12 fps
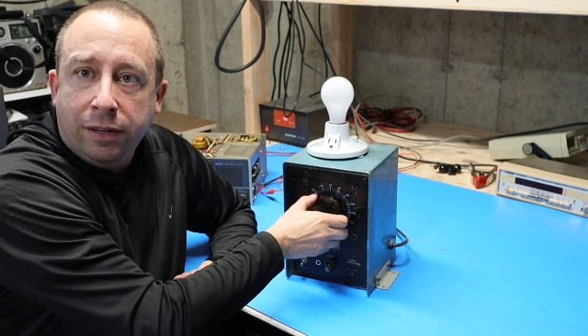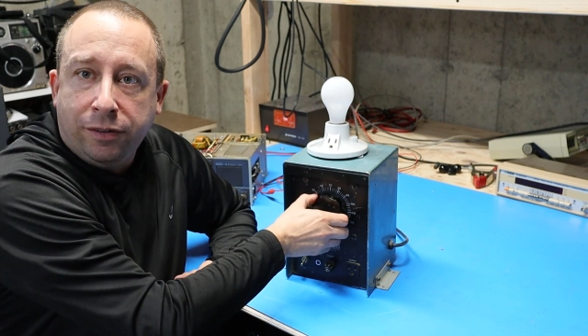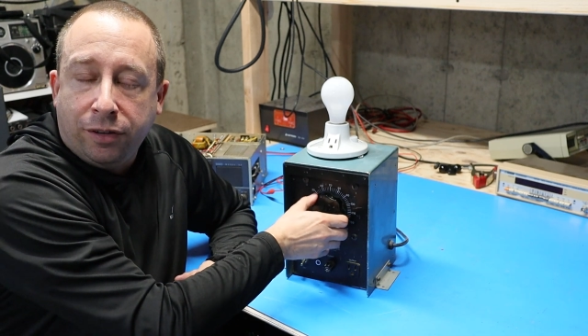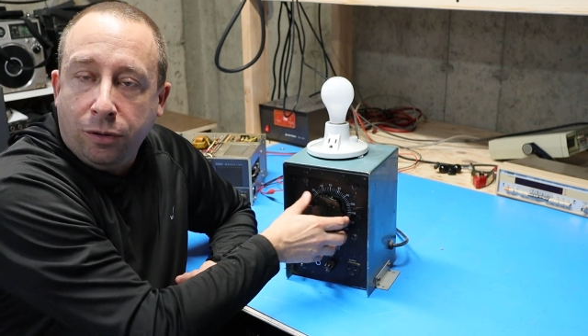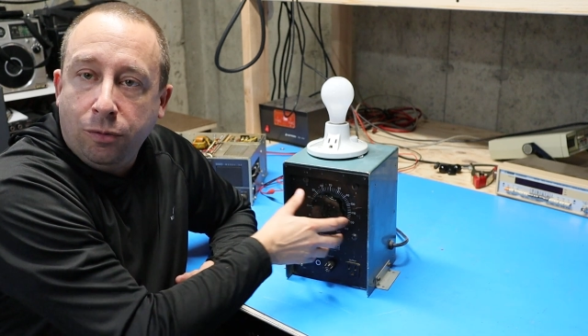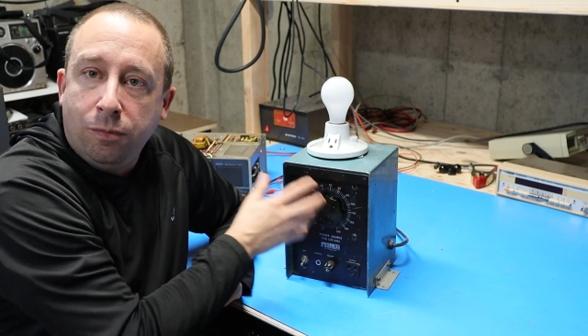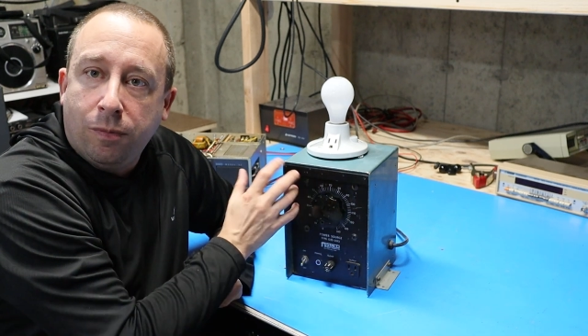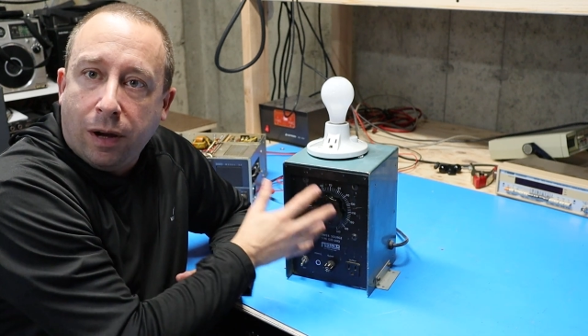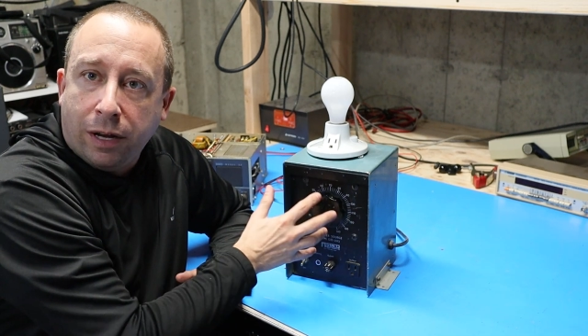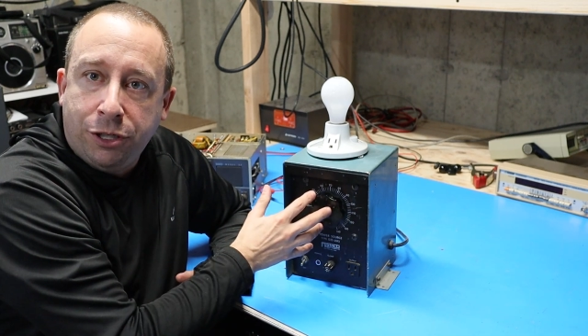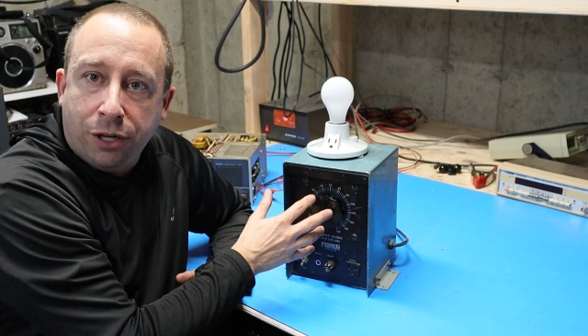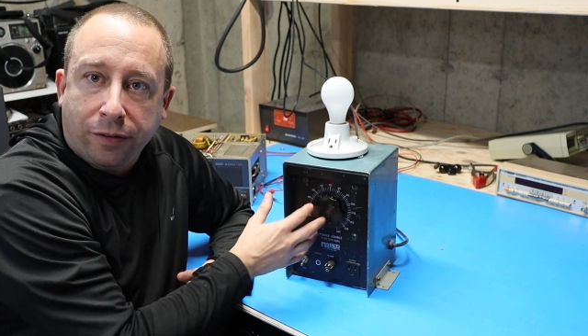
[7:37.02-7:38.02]
to
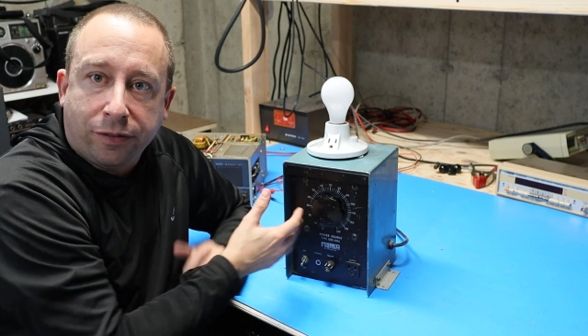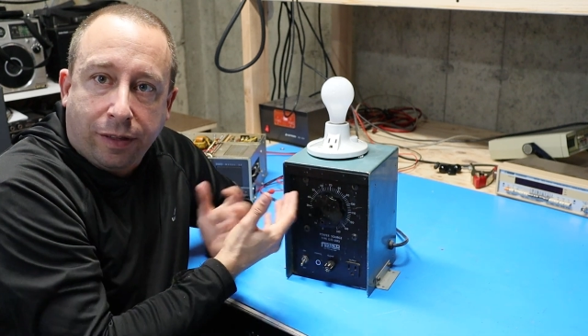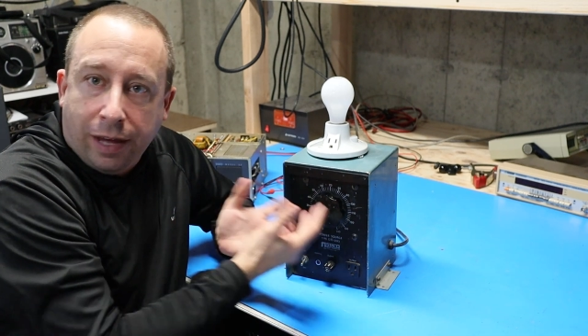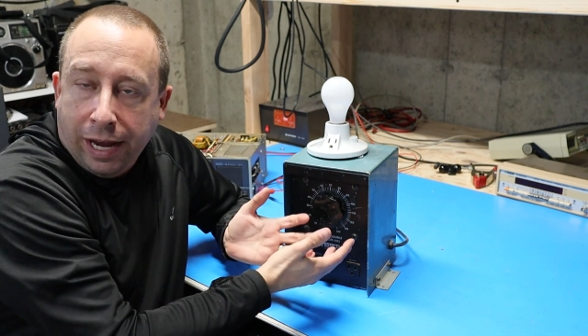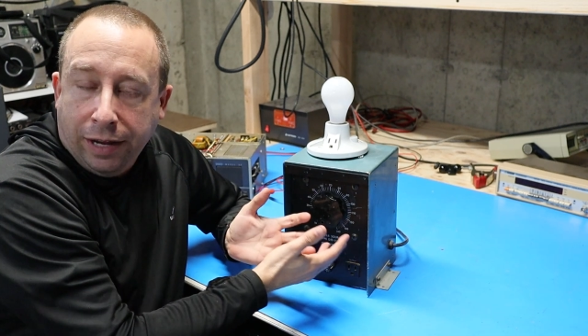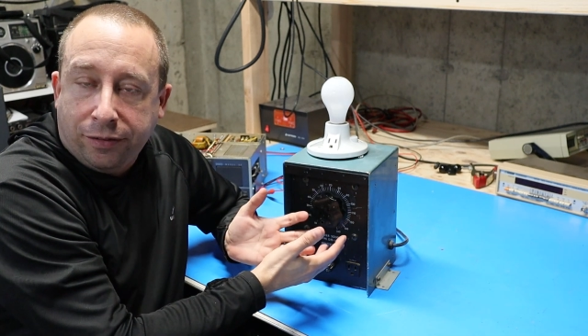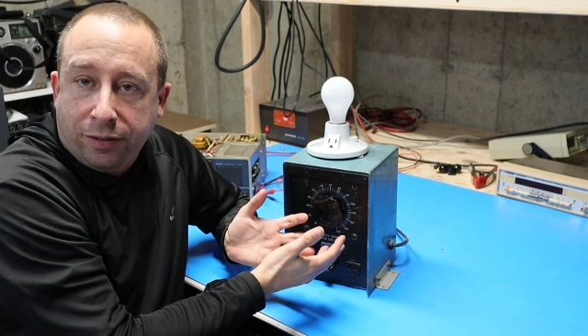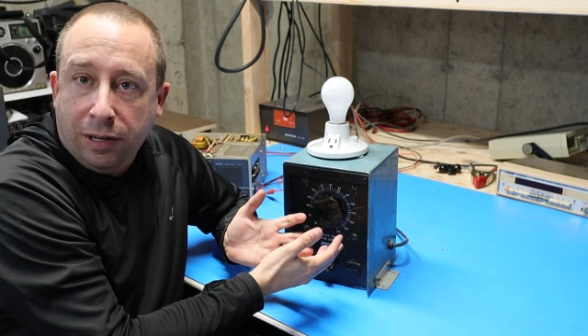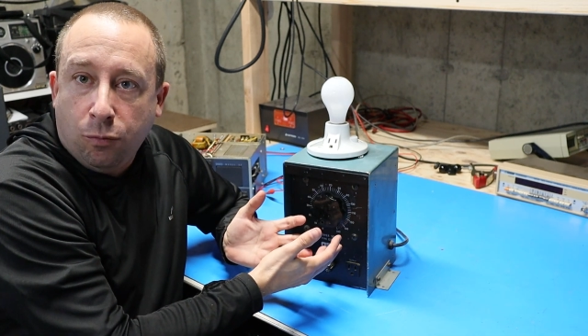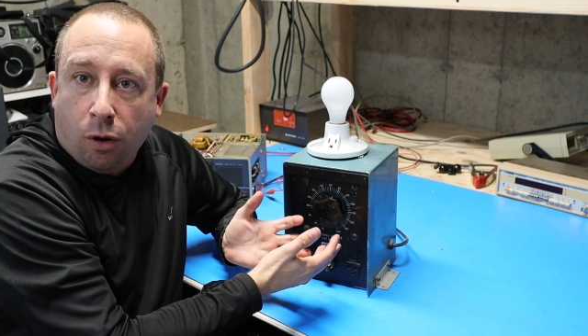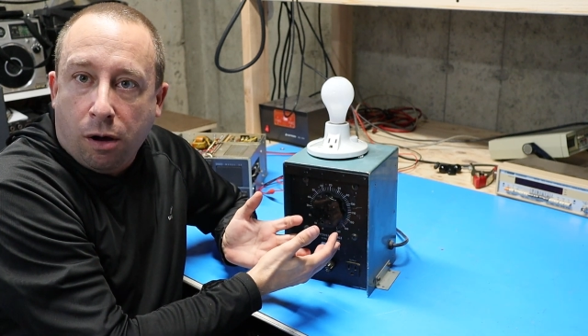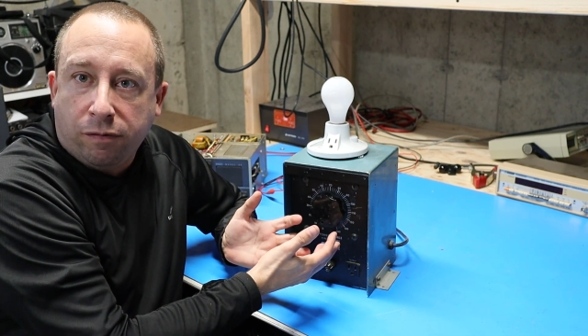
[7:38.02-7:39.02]
adjust the
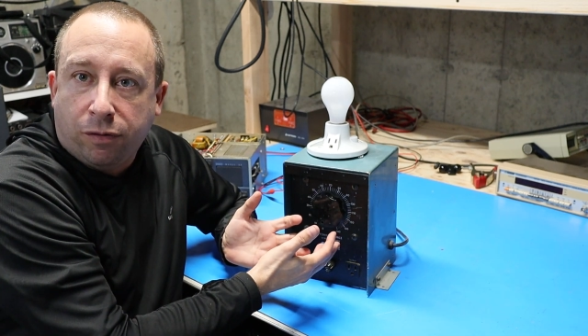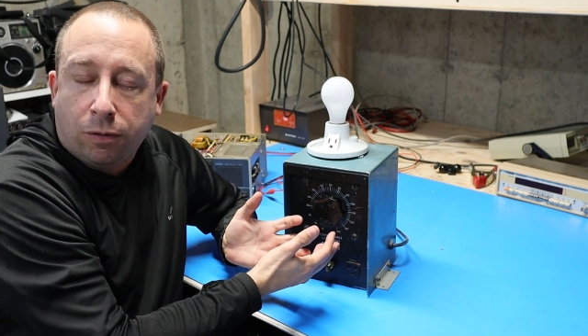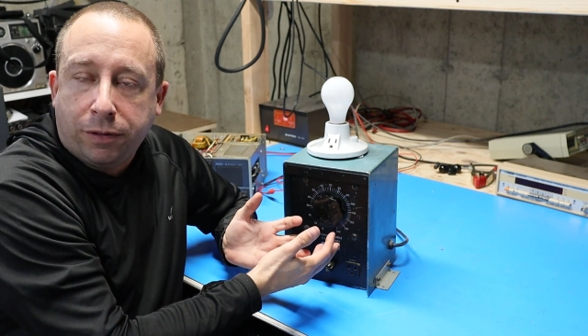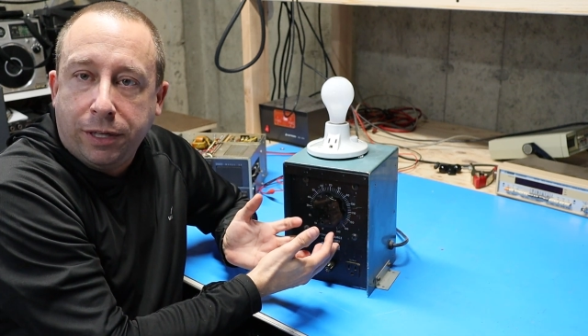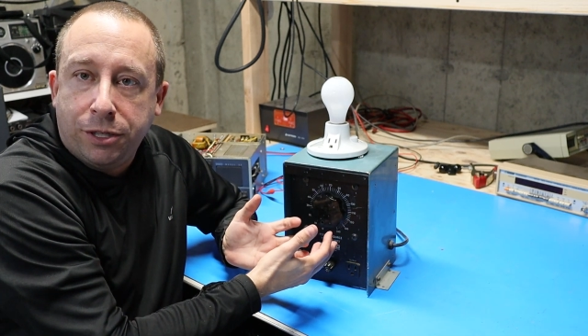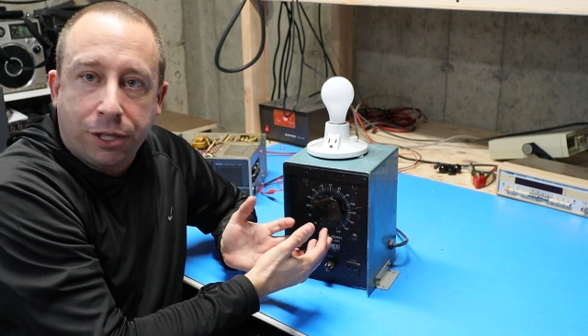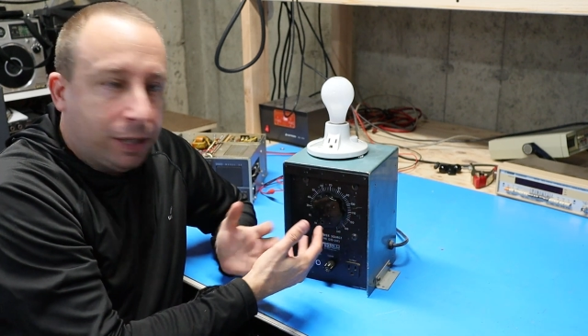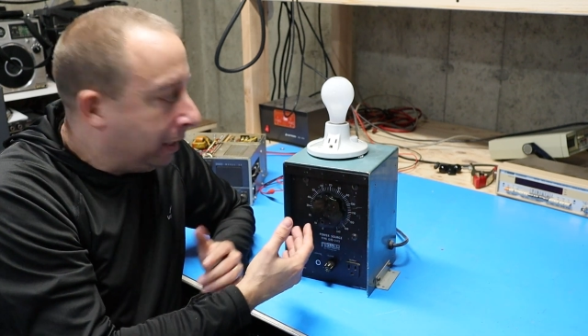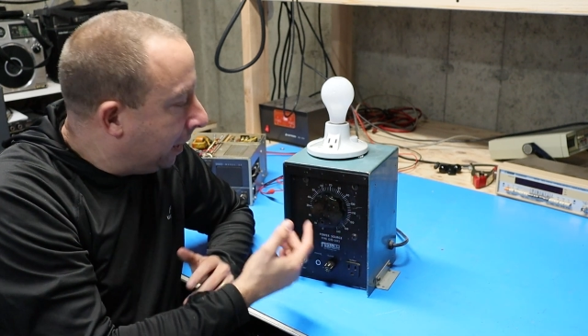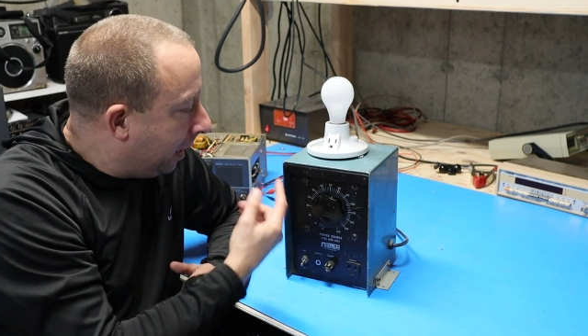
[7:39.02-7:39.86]
AC wall voltage.